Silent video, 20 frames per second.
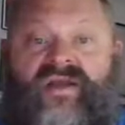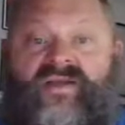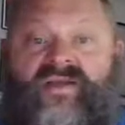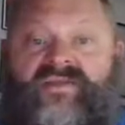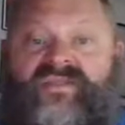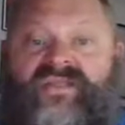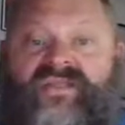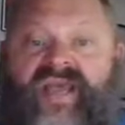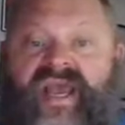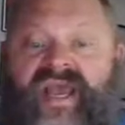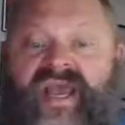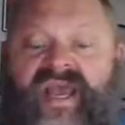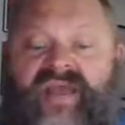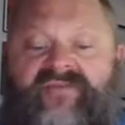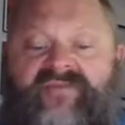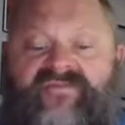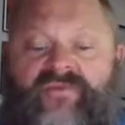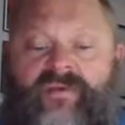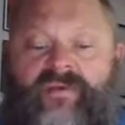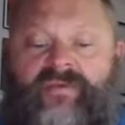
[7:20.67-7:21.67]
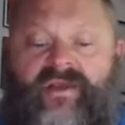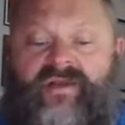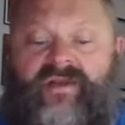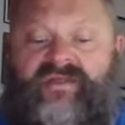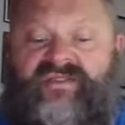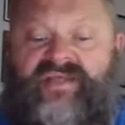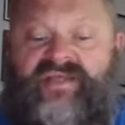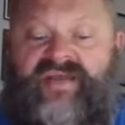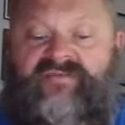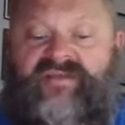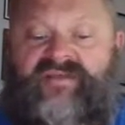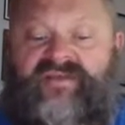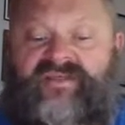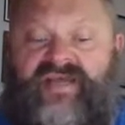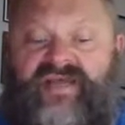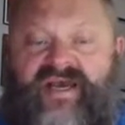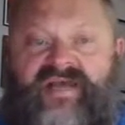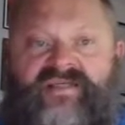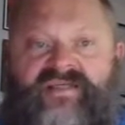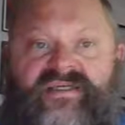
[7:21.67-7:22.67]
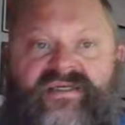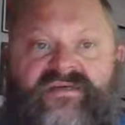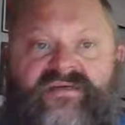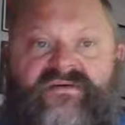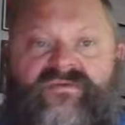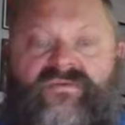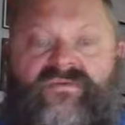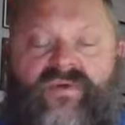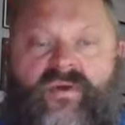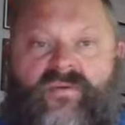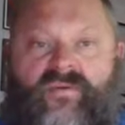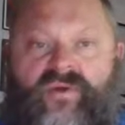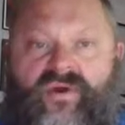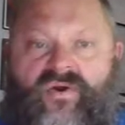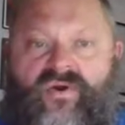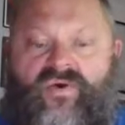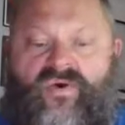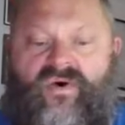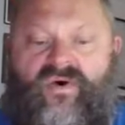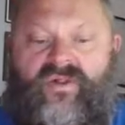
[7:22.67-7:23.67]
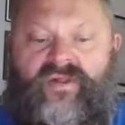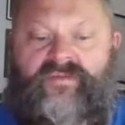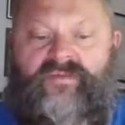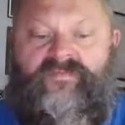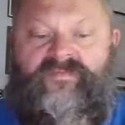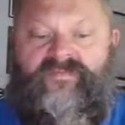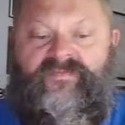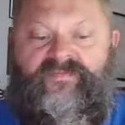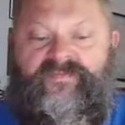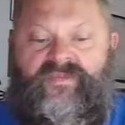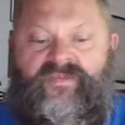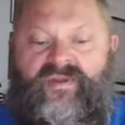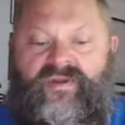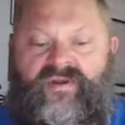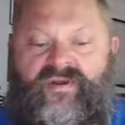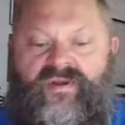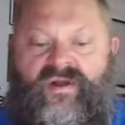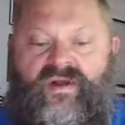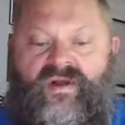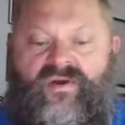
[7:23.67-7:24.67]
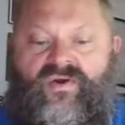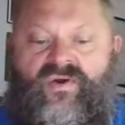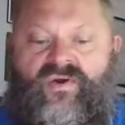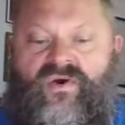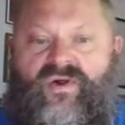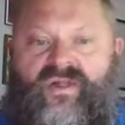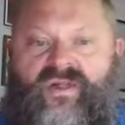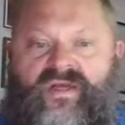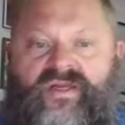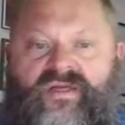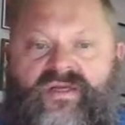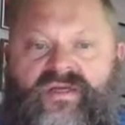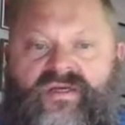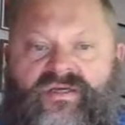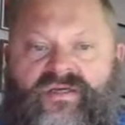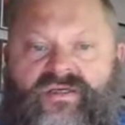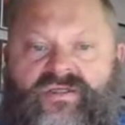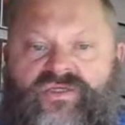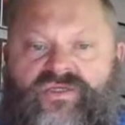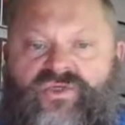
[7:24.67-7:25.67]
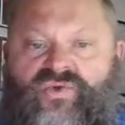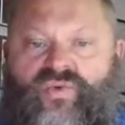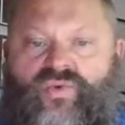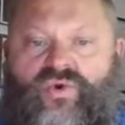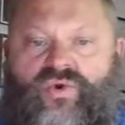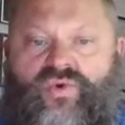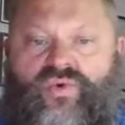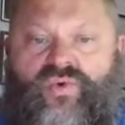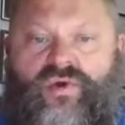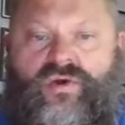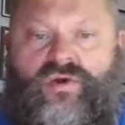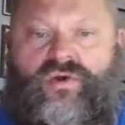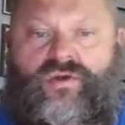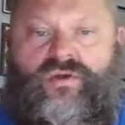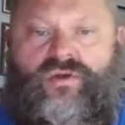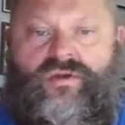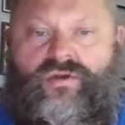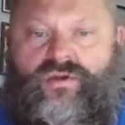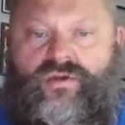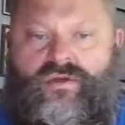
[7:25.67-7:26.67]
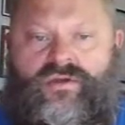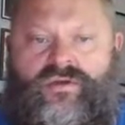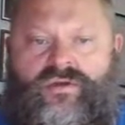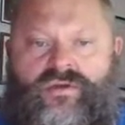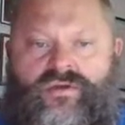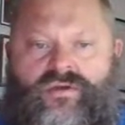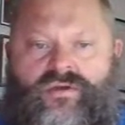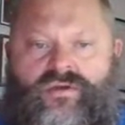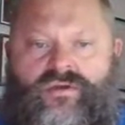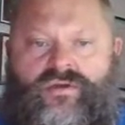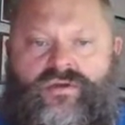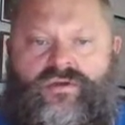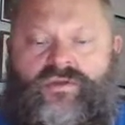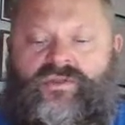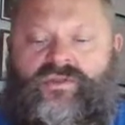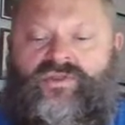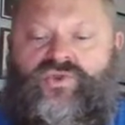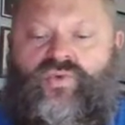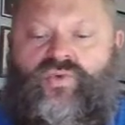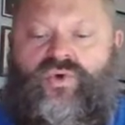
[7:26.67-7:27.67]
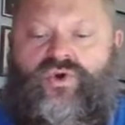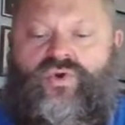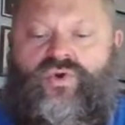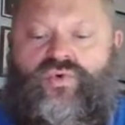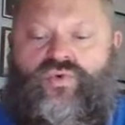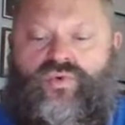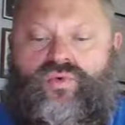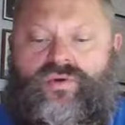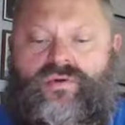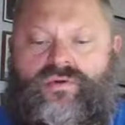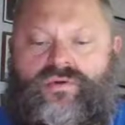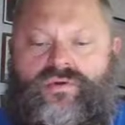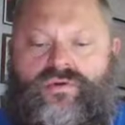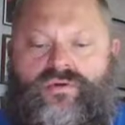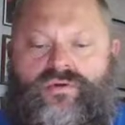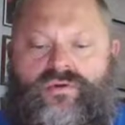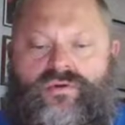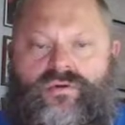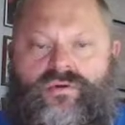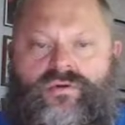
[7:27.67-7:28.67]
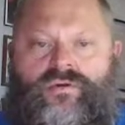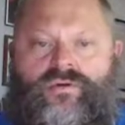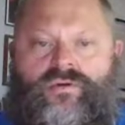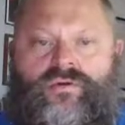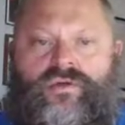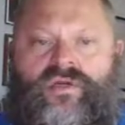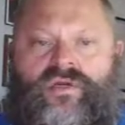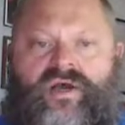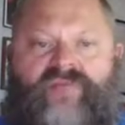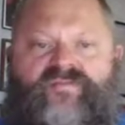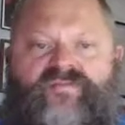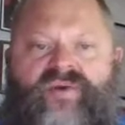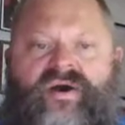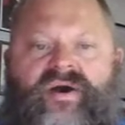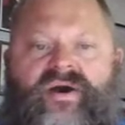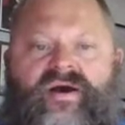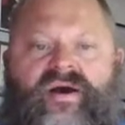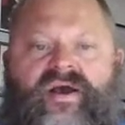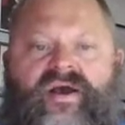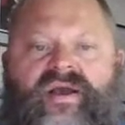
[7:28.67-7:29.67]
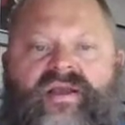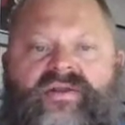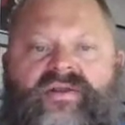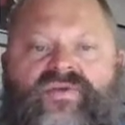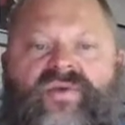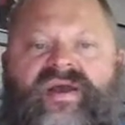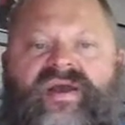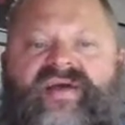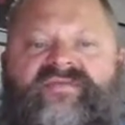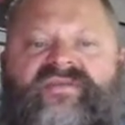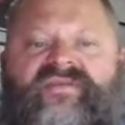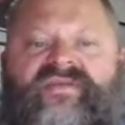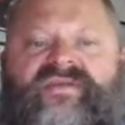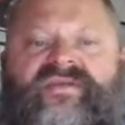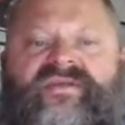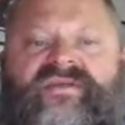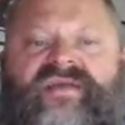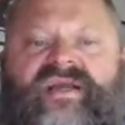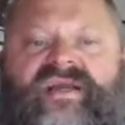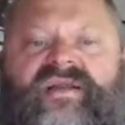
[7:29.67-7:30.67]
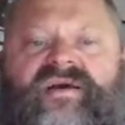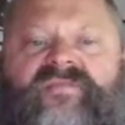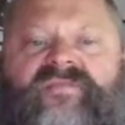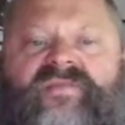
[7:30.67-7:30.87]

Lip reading: Save. What am I going to save this as? What do I want to call it? I'll call it squoo. Squoo. .py. Do I have to say .py?